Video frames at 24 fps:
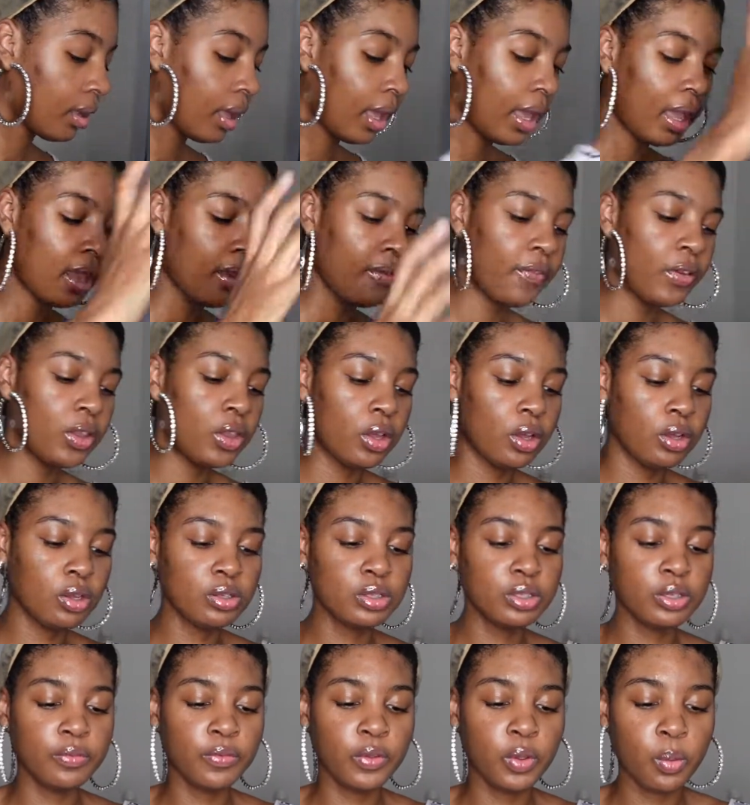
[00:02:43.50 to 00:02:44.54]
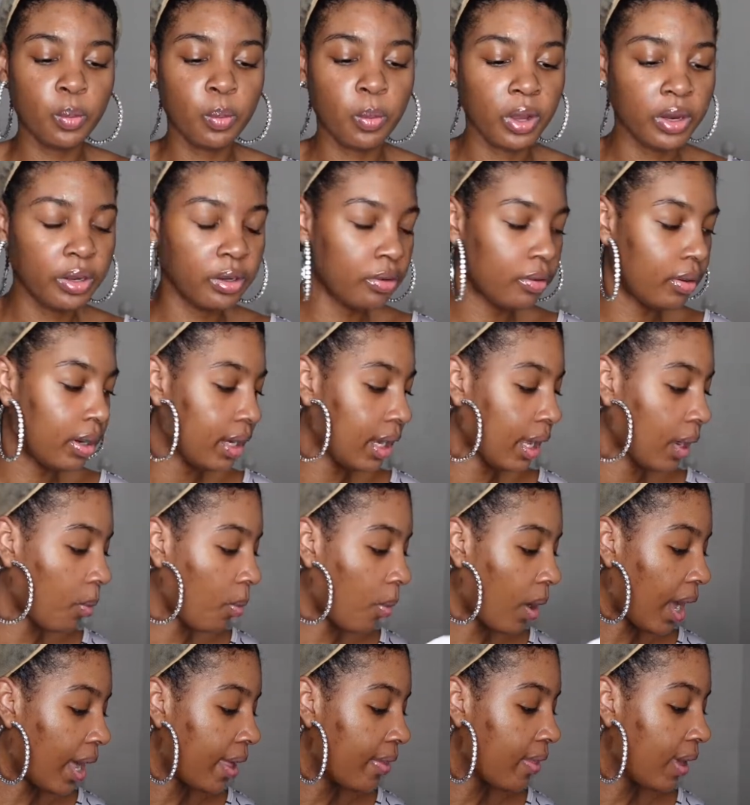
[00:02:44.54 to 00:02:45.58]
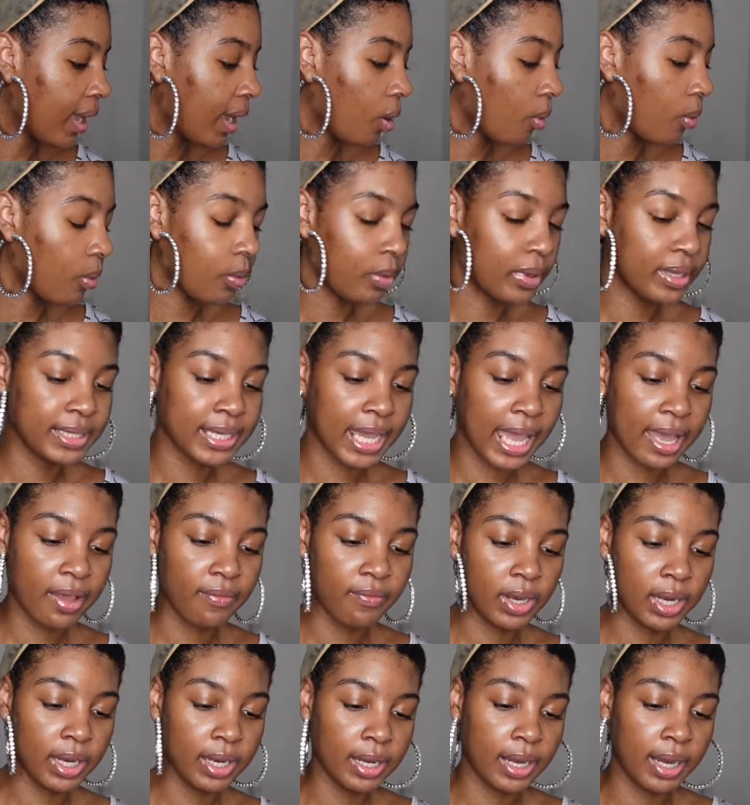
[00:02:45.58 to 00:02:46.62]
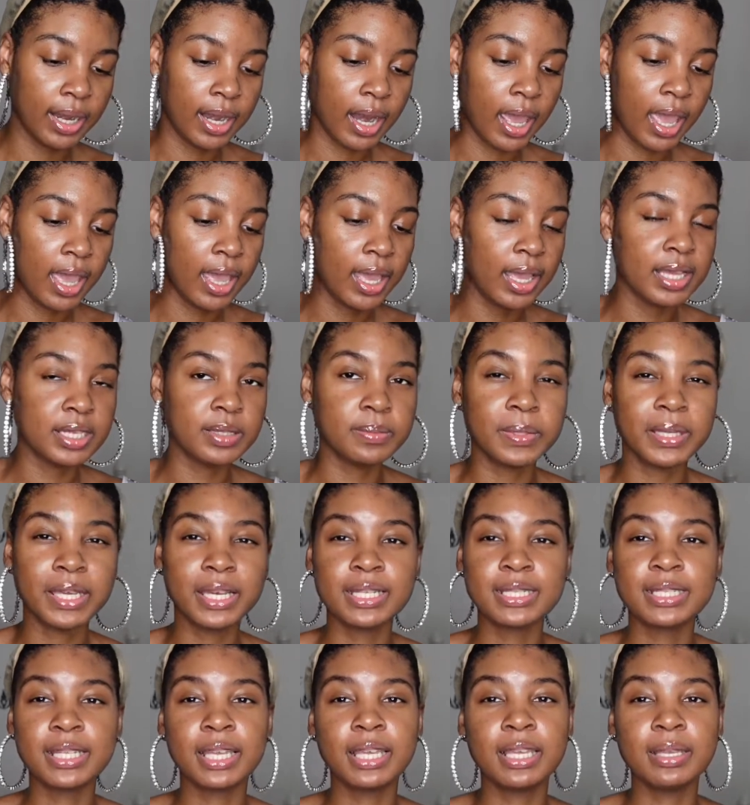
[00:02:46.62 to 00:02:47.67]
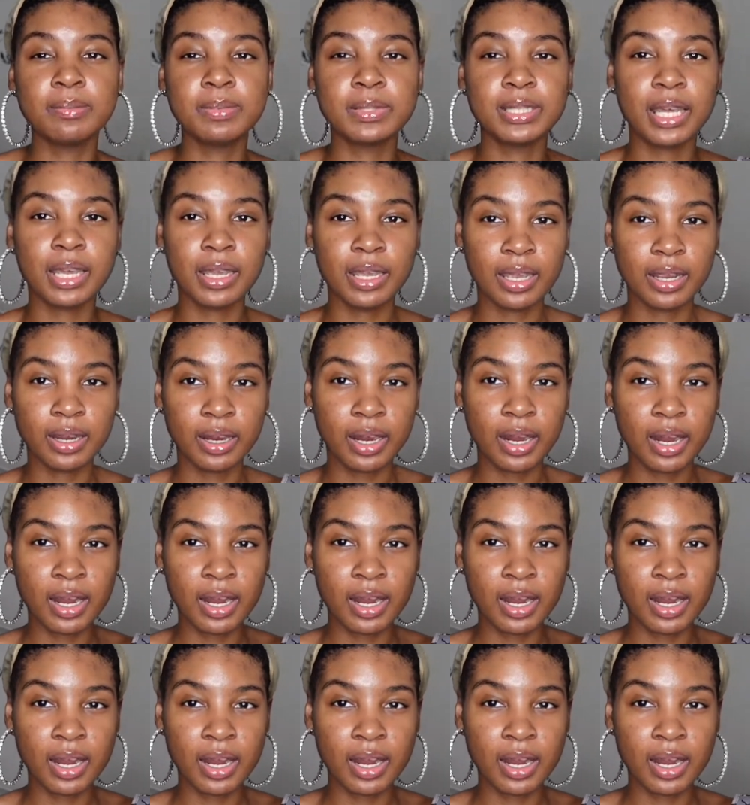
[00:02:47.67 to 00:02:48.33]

And for those of you wondering like why they always have it in a net, is because it keeps the hair